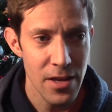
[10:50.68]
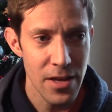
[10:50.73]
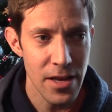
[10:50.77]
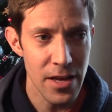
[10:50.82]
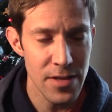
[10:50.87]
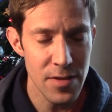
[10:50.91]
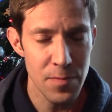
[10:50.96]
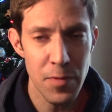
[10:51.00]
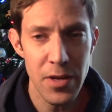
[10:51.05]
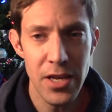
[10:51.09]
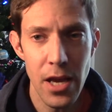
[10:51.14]

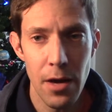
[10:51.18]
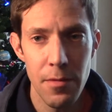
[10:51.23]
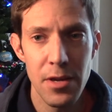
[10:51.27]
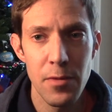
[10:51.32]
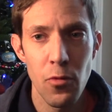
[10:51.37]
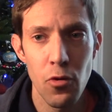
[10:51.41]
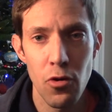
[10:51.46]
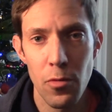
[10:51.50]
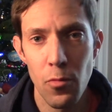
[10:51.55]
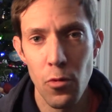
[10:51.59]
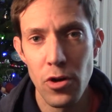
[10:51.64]
it's becoming
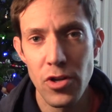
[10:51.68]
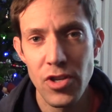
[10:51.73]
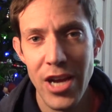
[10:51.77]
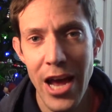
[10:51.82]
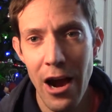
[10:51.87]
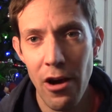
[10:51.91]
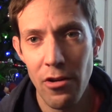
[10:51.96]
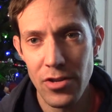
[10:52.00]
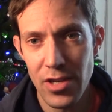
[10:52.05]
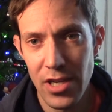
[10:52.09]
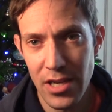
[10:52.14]
more and more
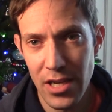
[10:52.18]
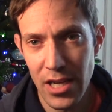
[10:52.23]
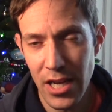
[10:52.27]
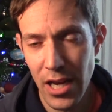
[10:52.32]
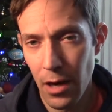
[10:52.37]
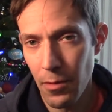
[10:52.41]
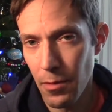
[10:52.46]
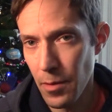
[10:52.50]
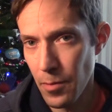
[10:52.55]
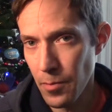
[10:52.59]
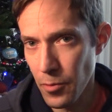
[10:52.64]
challenging to
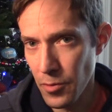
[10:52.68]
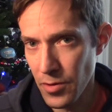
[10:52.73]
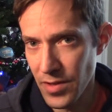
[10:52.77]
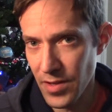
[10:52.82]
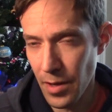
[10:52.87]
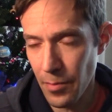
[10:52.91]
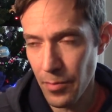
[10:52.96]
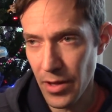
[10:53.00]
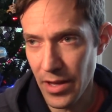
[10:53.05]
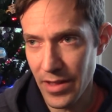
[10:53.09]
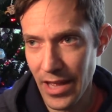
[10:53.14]
come up with
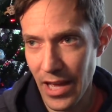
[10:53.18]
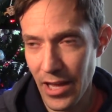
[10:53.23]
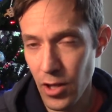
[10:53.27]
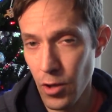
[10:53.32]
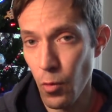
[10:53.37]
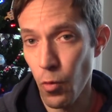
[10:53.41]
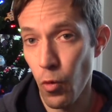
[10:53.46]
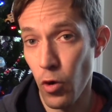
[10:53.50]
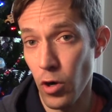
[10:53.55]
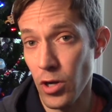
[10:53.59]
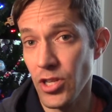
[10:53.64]
something that
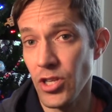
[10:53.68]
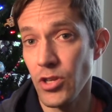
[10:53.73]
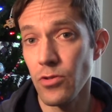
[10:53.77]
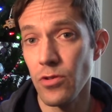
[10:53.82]
works